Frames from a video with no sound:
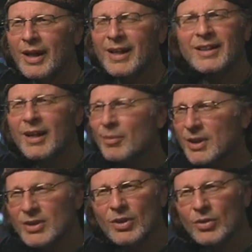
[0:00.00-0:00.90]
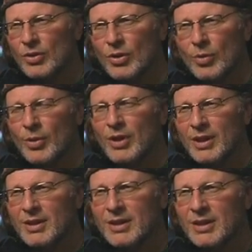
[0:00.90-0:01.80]
Academics don't know about
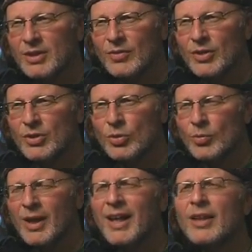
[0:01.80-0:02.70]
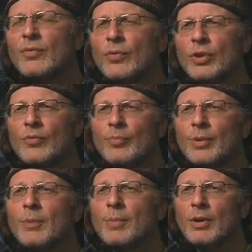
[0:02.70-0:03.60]
the existence of this tomb. A handful
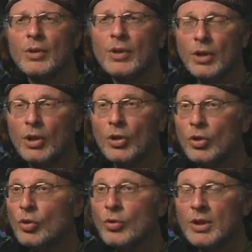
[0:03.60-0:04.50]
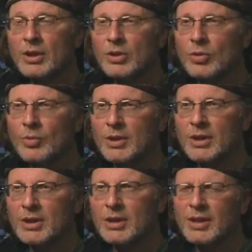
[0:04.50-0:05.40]
of people knew that this tomb
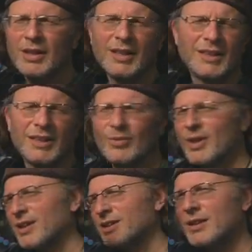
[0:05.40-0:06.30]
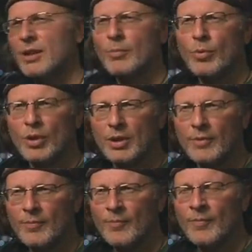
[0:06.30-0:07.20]
existed, and they said, well, it's not important.
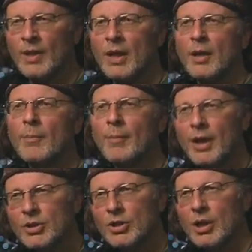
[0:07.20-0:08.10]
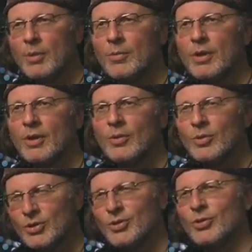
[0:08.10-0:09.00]
My job
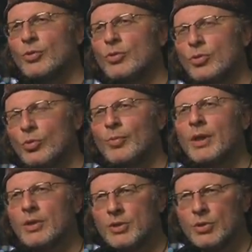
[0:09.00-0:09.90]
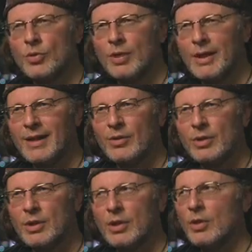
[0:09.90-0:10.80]
was to bring the story
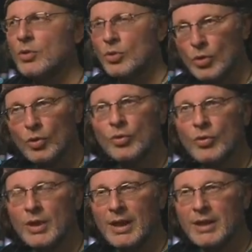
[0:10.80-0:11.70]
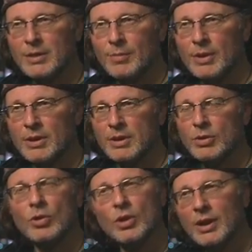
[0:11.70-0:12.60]
out, to go to the
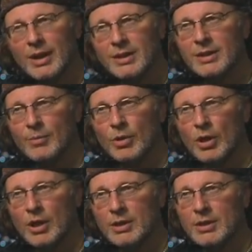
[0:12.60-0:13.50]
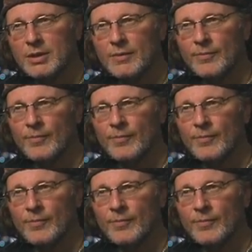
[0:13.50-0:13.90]
experts, to connect some dots.